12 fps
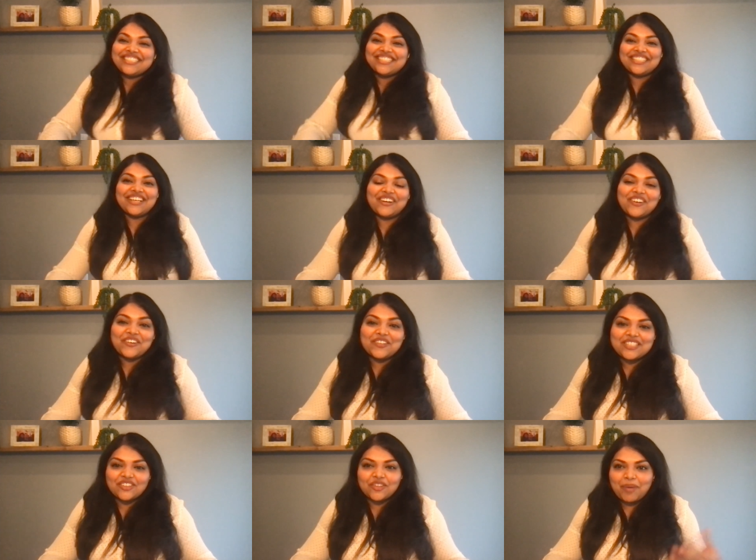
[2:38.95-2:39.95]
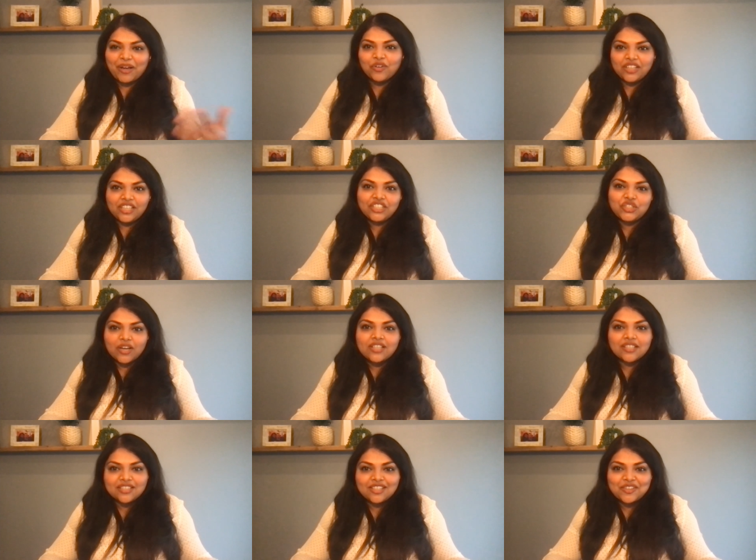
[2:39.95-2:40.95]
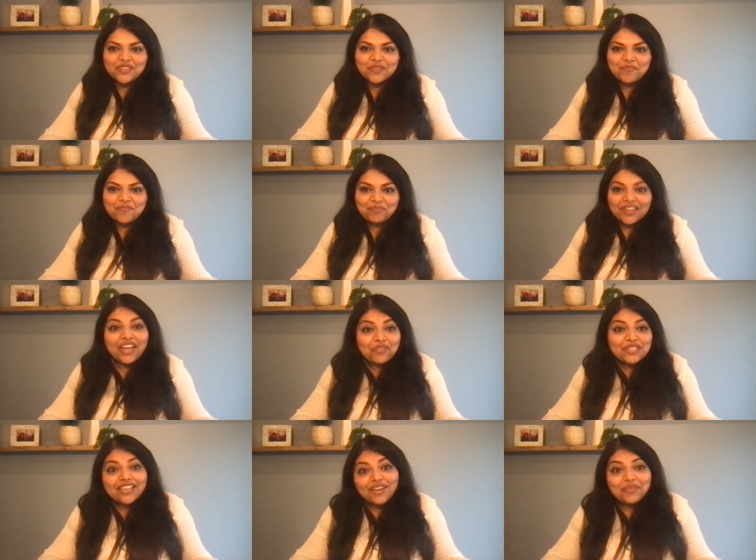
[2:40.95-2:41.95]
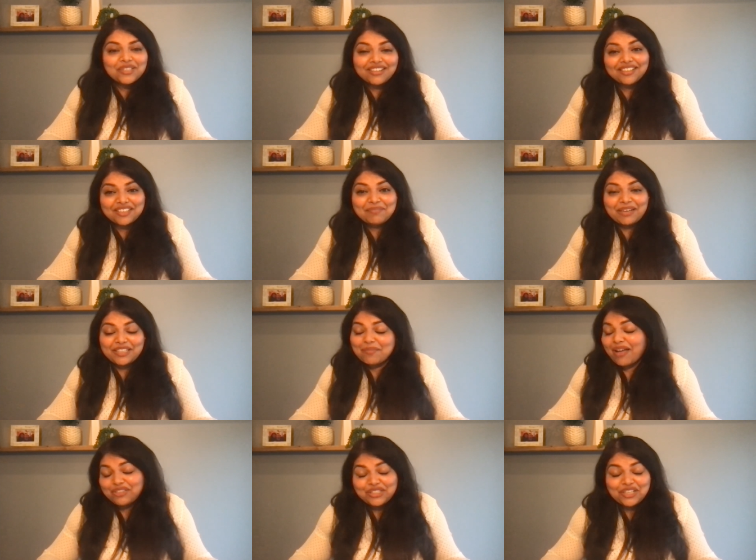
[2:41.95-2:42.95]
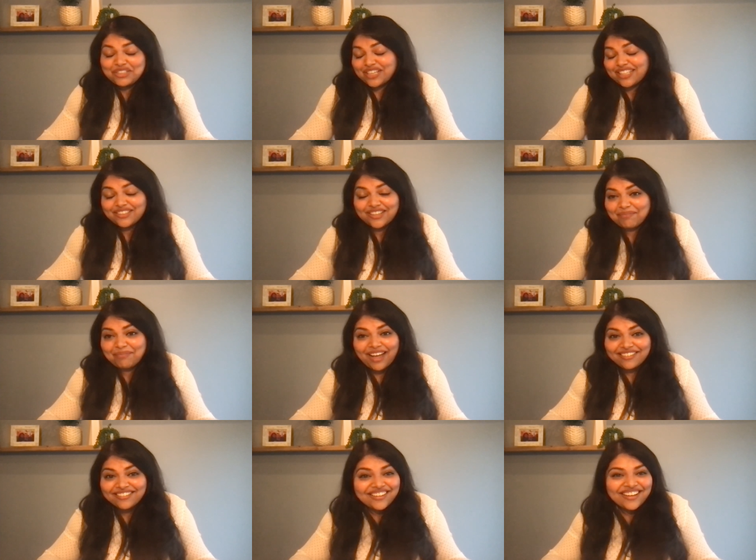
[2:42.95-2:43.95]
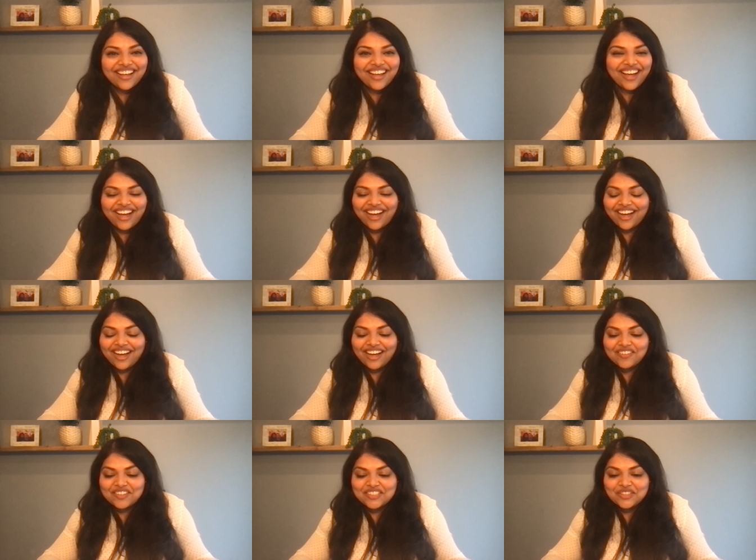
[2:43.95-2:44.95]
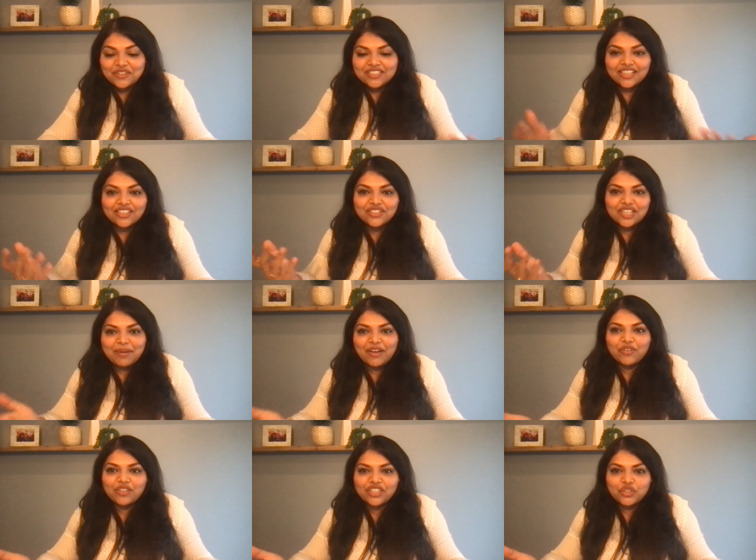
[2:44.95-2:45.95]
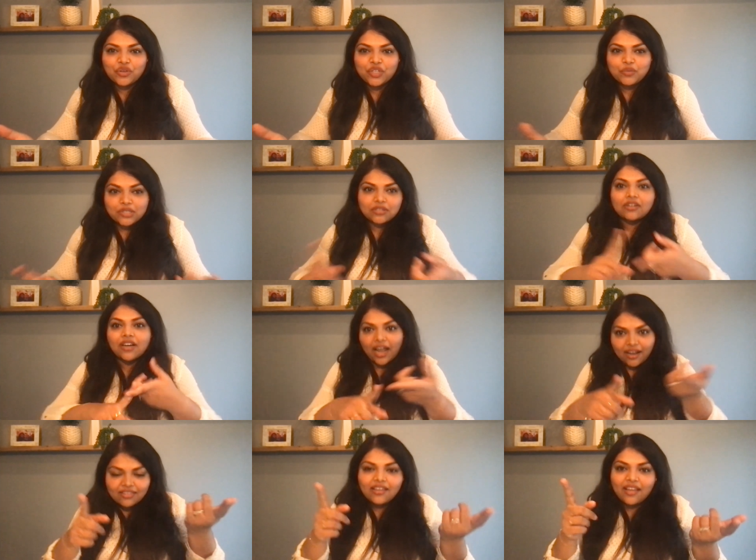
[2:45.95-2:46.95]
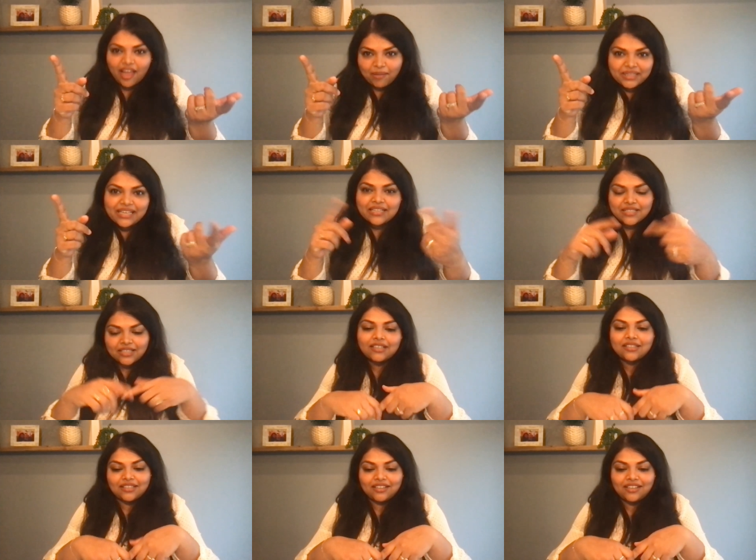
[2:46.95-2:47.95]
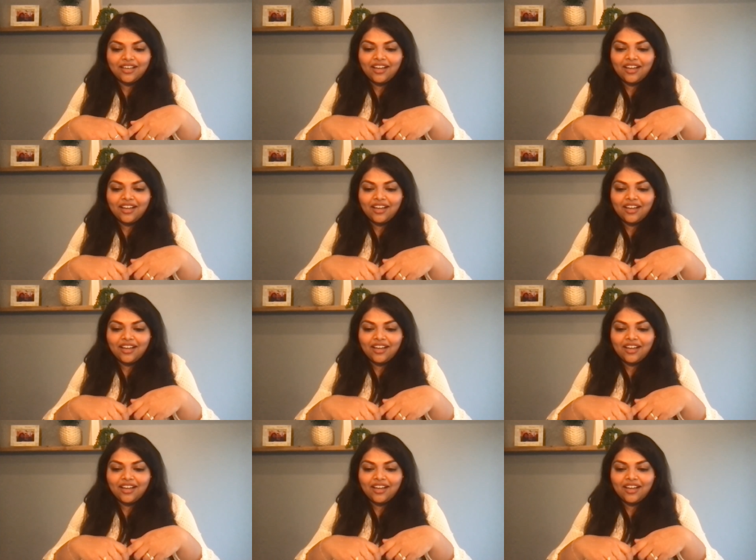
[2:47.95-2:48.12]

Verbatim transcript: So my only choice is since it was an ultimatum. I was not ready to get married. So essentially my only choice was to crack the MBS CET,